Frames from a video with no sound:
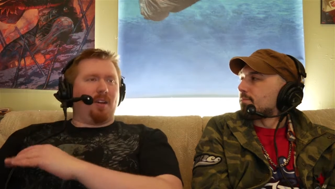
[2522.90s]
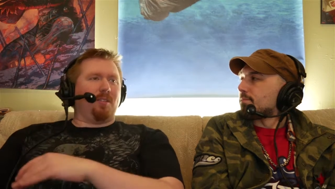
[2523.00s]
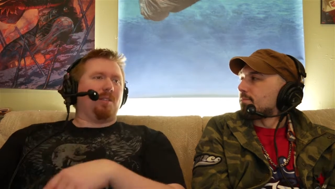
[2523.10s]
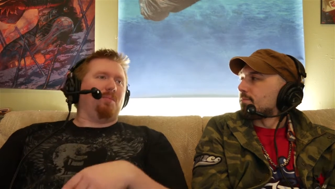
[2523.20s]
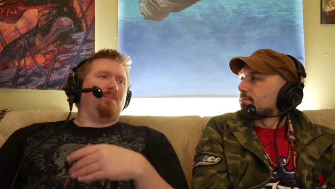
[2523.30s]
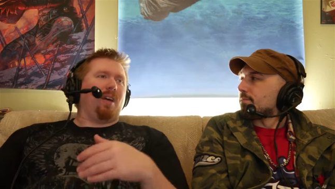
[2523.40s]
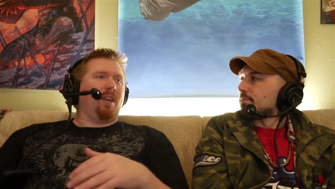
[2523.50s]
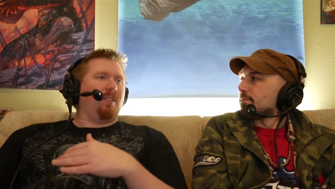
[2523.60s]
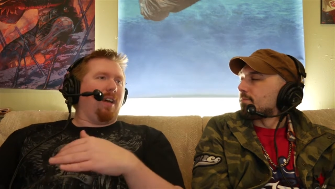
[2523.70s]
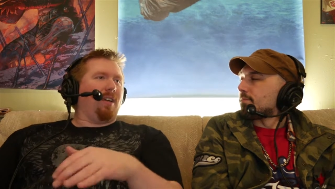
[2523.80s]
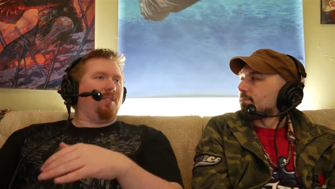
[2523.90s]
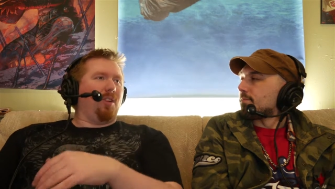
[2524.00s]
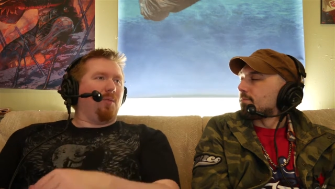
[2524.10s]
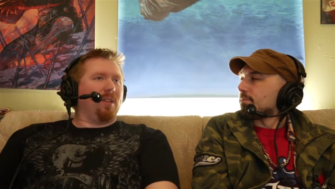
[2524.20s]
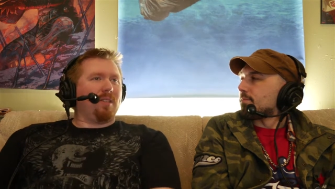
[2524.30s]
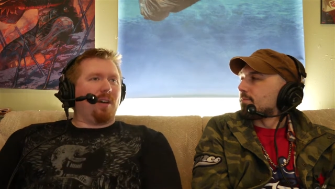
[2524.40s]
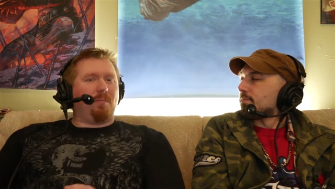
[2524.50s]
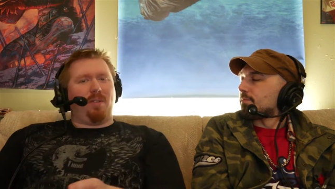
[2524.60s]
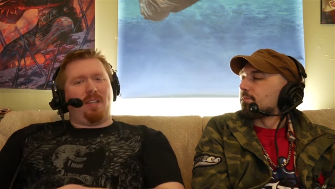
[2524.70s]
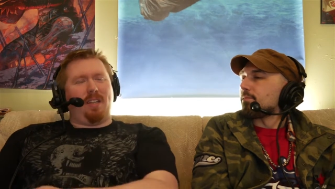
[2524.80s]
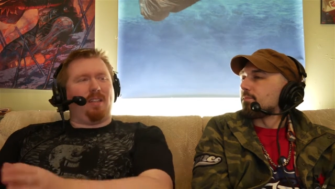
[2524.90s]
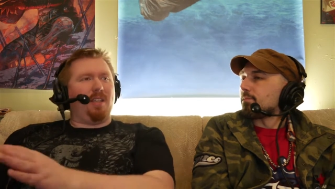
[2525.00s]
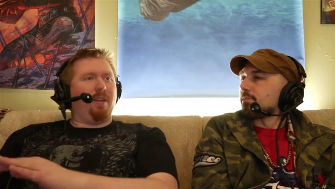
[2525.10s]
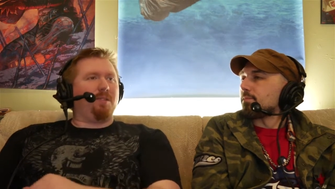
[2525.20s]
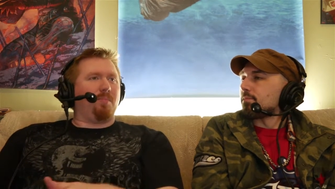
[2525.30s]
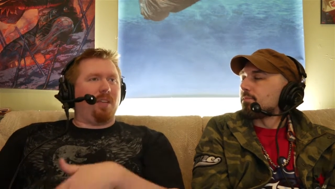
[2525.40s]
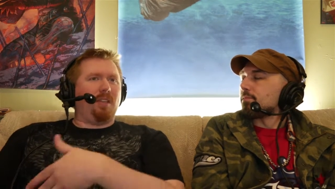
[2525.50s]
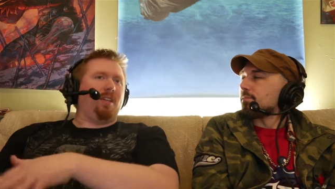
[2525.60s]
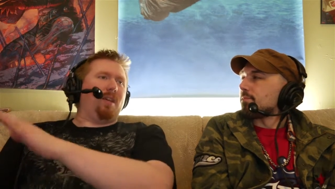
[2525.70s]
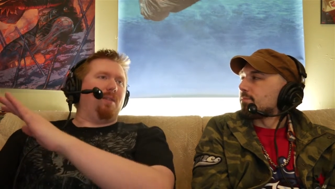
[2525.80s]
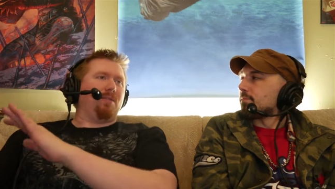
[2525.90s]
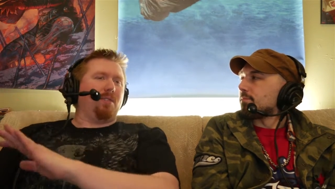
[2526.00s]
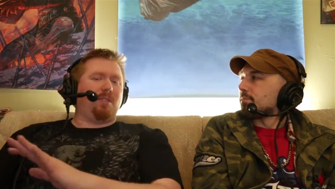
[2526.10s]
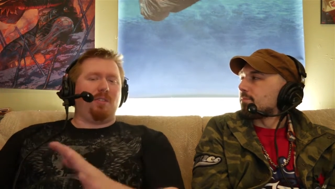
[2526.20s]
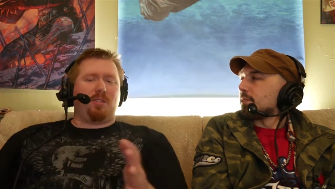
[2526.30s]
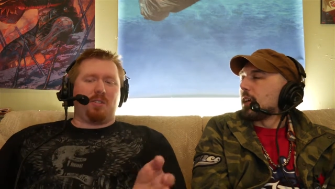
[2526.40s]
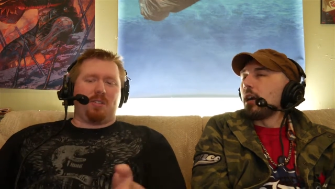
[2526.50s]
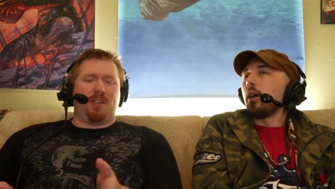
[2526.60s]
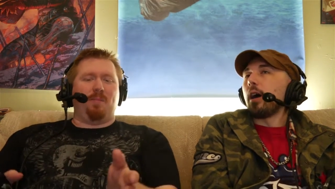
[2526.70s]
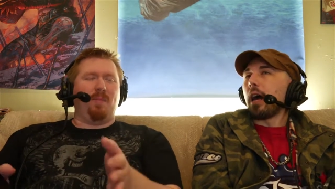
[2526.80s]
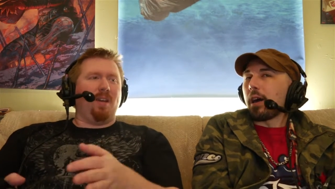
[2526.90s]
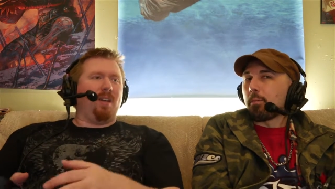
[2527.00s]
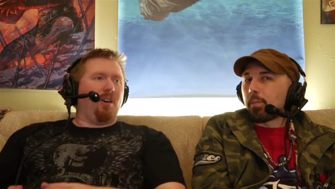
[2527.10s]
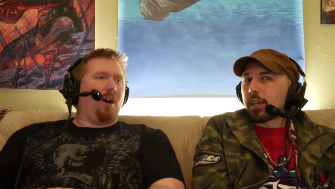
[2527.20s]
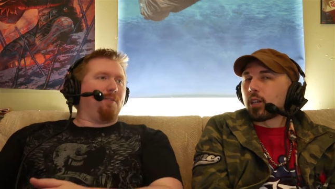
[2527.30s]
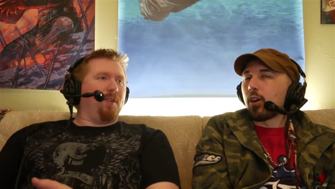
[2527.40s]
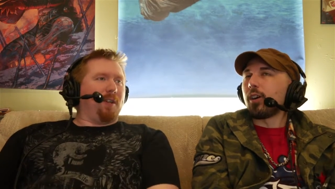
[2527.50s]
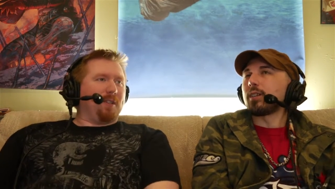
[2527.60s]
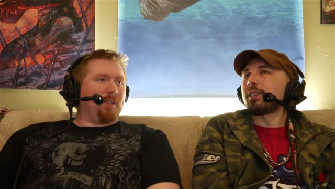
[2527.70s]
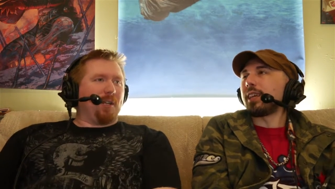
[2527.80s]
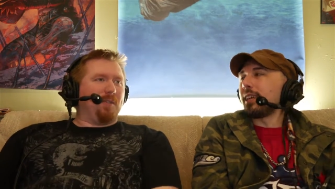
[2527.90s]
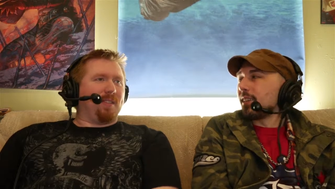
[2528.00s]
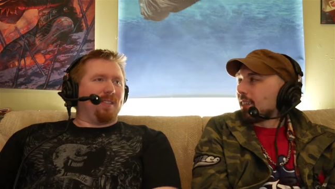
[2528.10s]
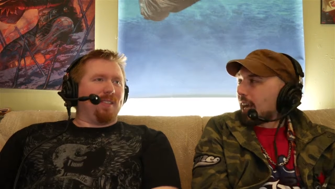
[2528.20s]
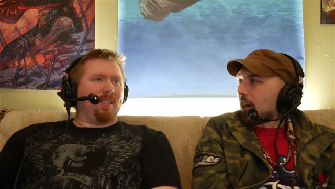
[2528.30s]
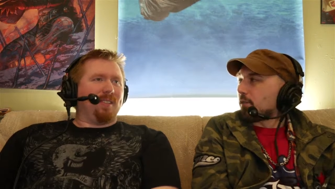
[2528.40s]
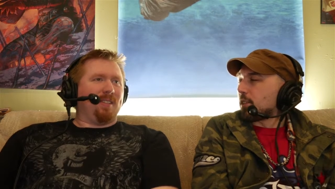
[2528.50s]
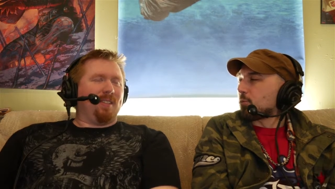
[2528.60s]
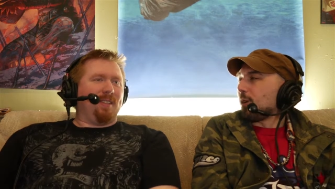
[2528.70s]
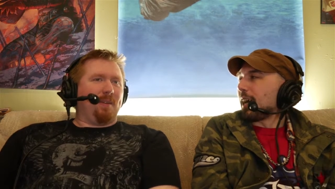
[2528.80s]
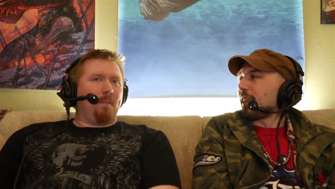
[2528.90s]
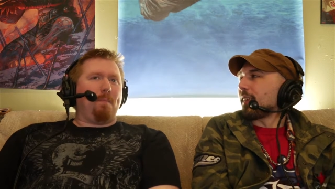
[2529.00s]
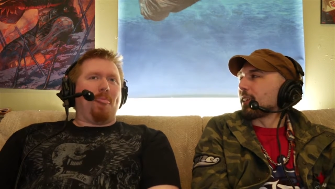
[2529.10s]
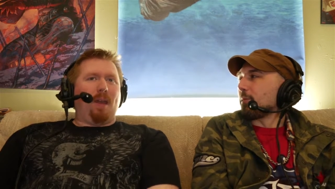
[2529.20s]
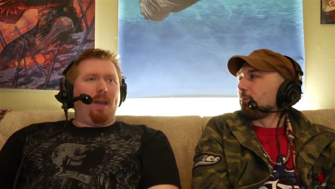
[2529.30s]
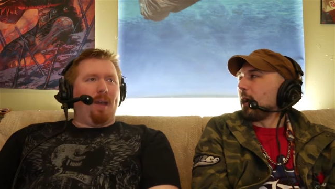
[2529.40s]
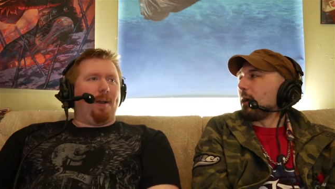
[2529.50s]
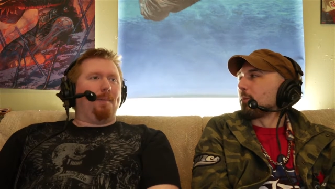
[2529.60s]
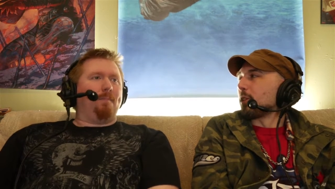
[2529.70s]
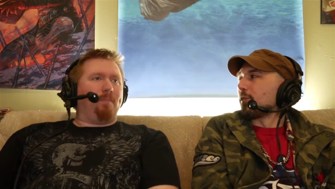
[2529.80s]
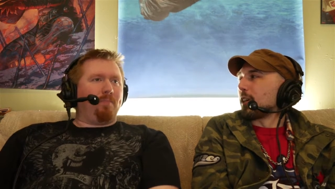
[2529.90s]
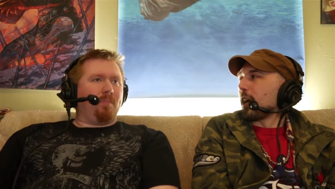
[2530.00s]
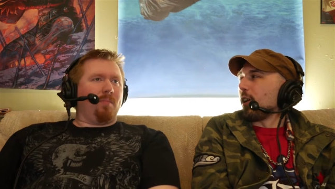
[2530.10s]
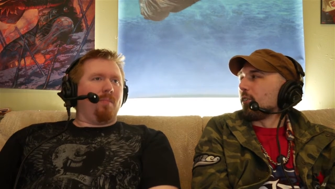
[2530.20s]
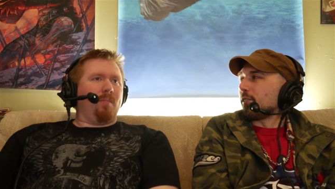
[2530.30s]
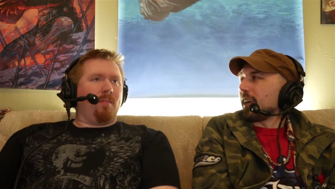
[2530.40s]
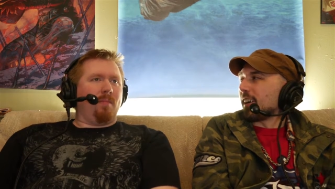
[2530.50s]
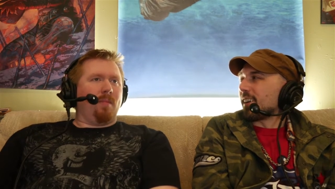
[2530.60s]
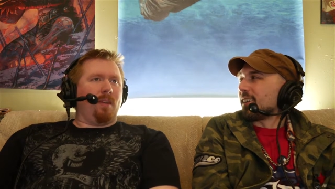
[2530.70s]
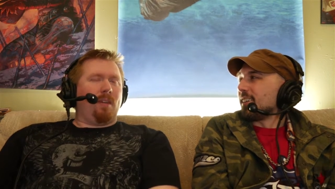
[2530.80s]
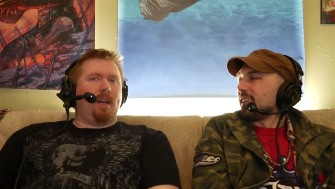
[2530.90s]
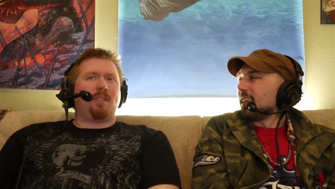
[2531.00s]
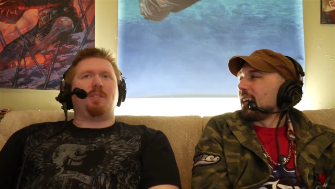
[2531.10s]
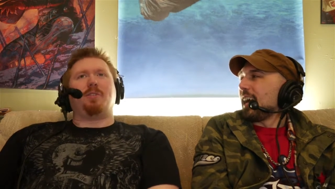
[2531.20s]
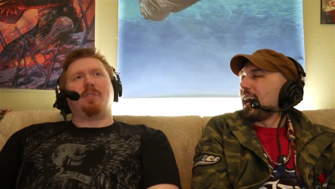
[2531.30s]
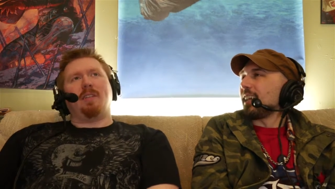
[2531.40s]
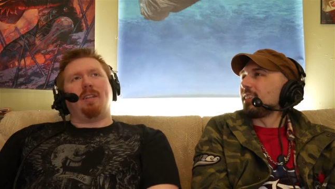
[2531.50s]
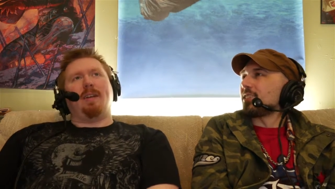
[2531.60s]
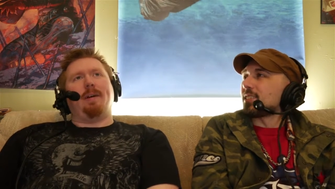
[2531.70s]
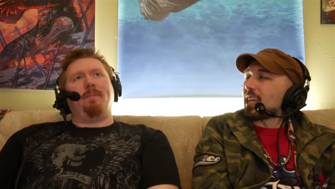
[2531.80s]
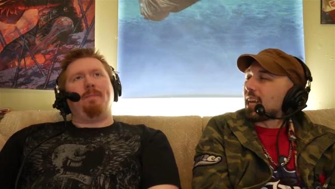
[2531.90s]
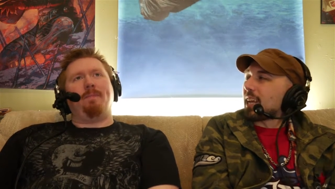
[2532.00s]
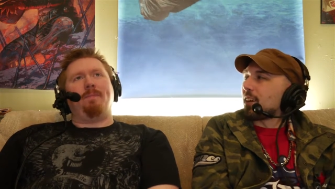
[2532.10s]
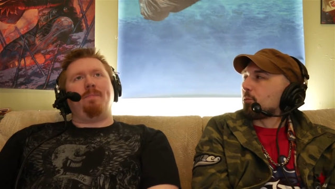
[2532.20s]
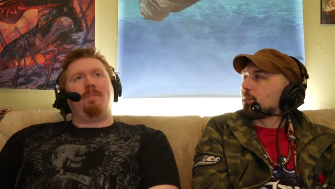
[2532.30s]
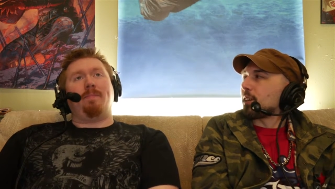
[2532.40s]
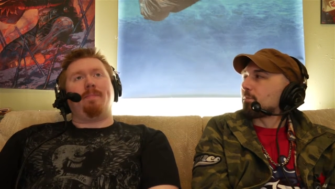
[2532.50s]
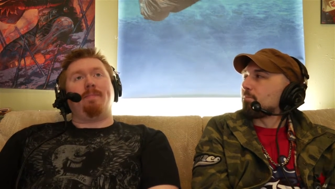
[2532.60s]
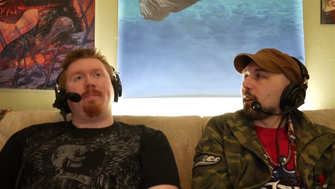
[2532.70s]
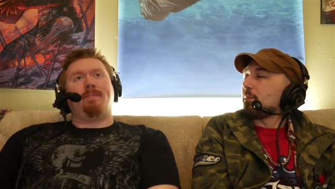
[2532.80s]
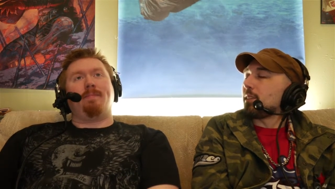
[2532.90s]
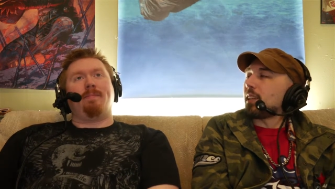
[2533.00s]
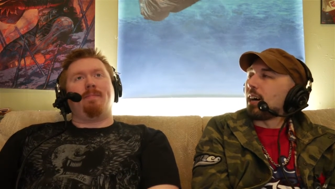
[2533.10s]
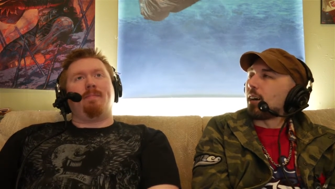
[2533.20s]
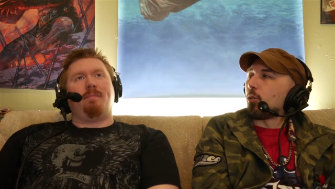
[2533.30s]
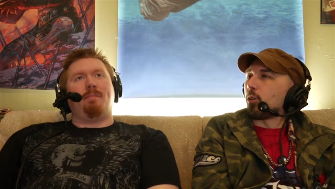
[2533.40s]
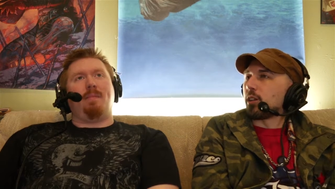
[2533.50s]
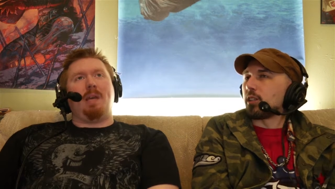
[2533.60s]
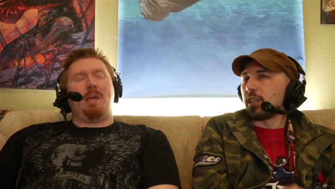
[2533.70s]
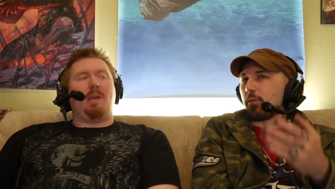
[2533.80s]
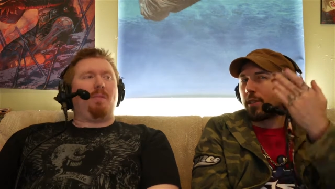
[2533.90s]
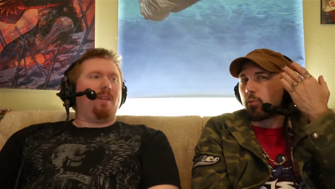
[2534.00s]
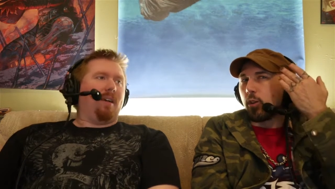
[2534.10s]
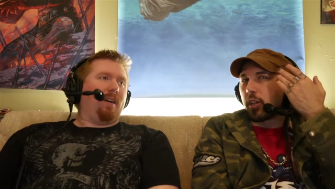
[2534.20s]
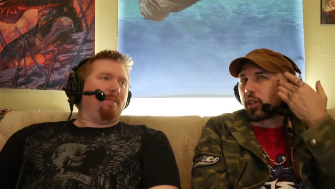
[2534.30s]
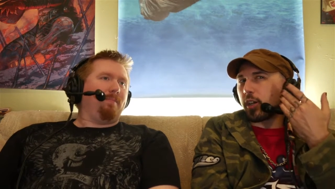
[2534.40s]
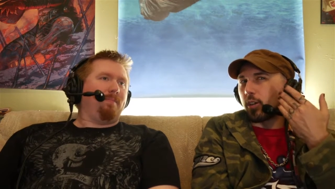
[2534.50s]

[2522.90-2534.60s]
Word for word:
Speaker 1: tells them like like you know what's up, and then he leaves. But he leaves, so this is just him. And because he left is
Speaker 2: why I think the yeah. bomb could have gone off there. That's interesting. Had he yeah. stayed, I would have been like maybe not, or he maybe just have like the one cut